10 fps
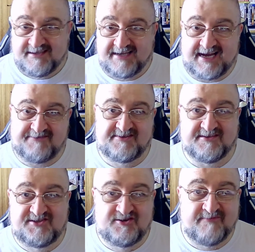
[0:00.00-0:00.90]
after
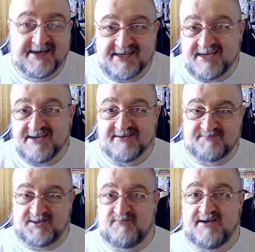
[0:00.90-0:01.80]
so many years
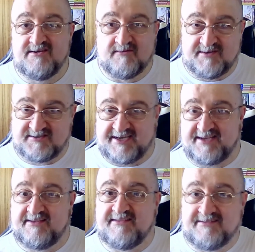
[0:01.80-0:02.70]
between them. It
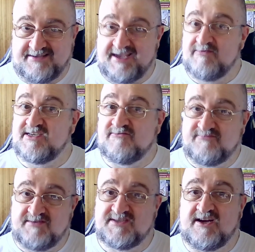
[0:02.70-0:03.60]
was a
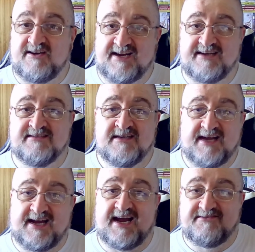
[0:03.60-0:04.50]

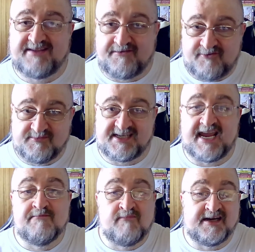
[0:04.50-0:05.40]
hard time for him to
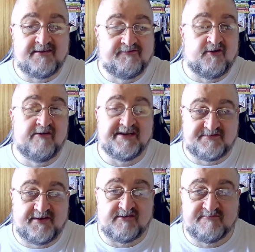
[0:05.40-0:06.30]
get money for his
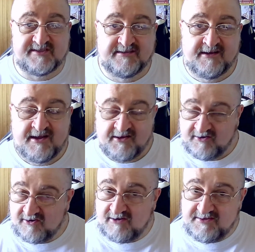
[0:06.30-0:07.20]
films.
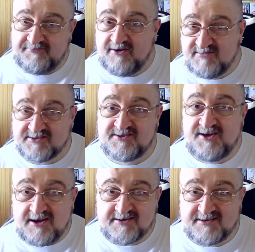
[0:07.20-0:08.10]
All the films are
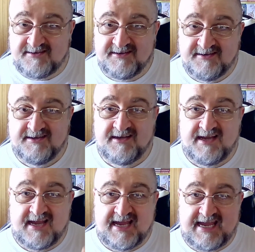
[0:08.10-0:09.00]
good.
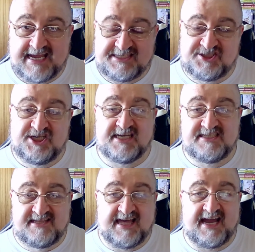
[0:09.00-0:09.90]
It's
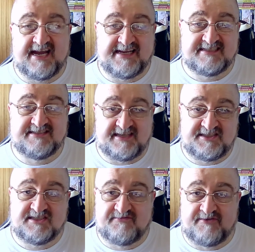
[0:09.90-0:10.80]
just that he
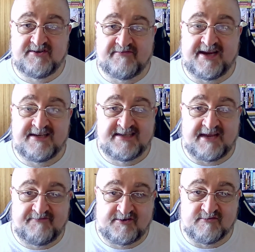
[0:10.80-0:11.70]
just found it very
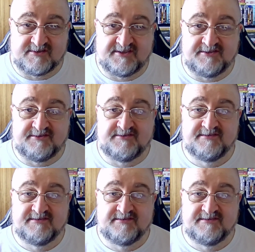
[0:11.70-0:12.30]
difficult to